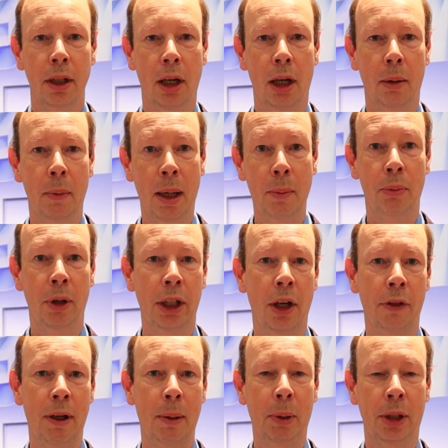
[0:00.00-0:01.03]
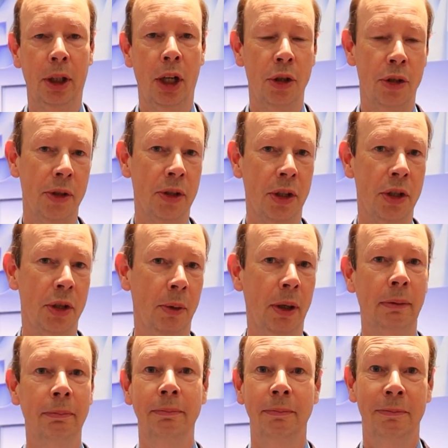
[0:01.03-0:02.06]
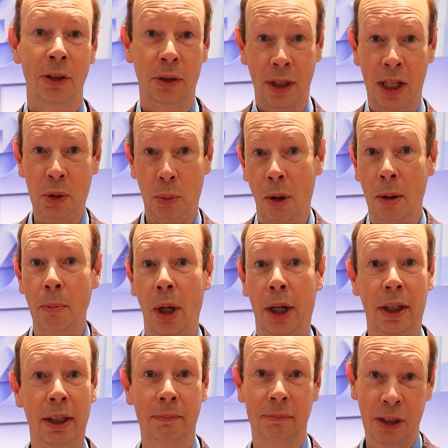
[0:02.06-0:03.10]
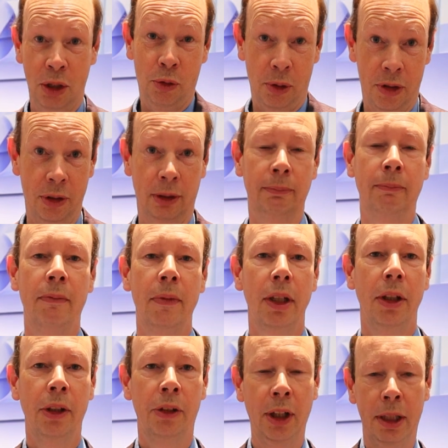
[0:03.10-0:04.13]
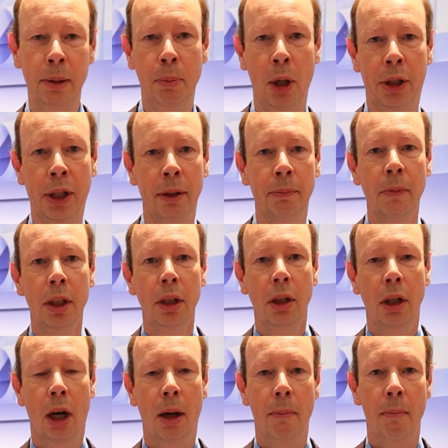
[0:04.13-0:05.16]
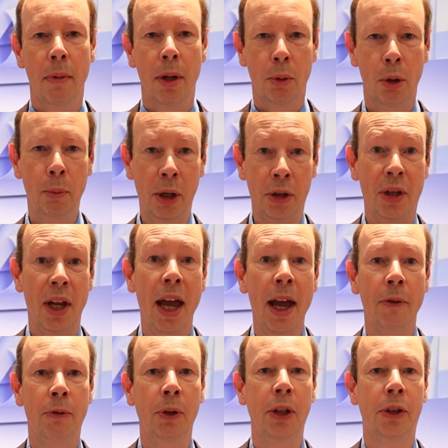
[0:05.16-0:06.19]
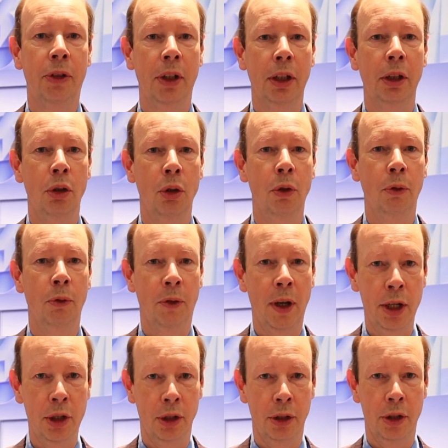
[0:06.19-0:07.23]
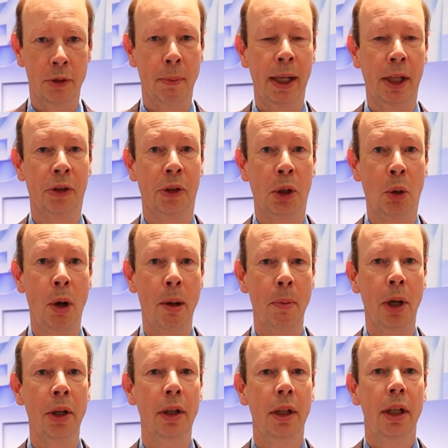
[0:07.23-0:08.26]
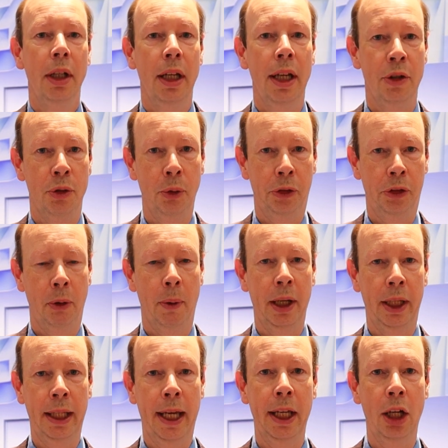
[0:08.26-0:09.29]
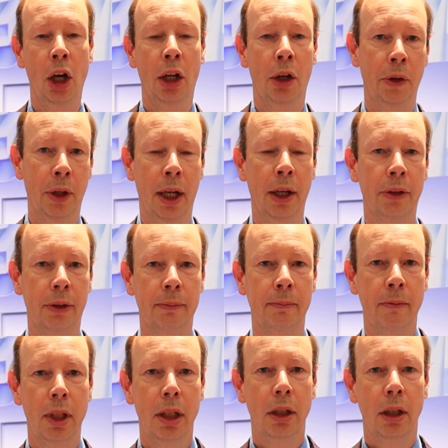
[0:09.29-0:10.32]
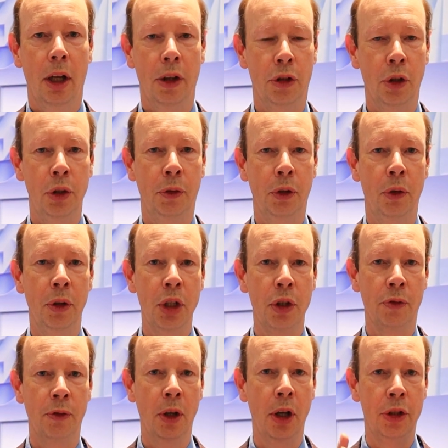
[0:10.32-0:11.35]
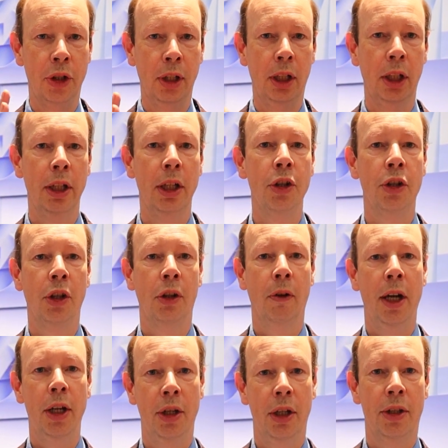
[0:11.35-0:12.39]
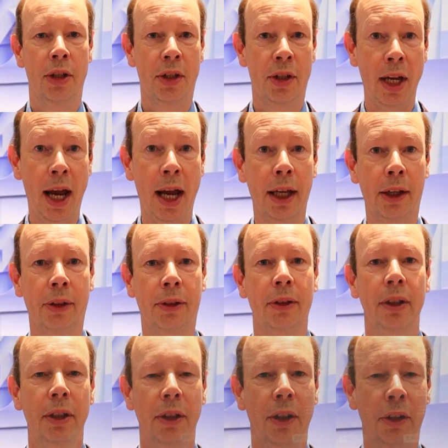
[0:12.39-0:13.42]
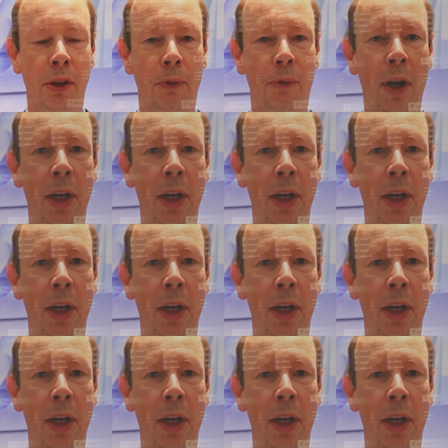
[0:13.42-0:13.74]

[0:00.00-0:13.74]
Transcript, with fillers: um, and bring other applications into it. So that's one bucket, interesting. Second bucket, almost every single vendor that makes equipment is also adding AI on that. And so you've got these vertically integrated stacks that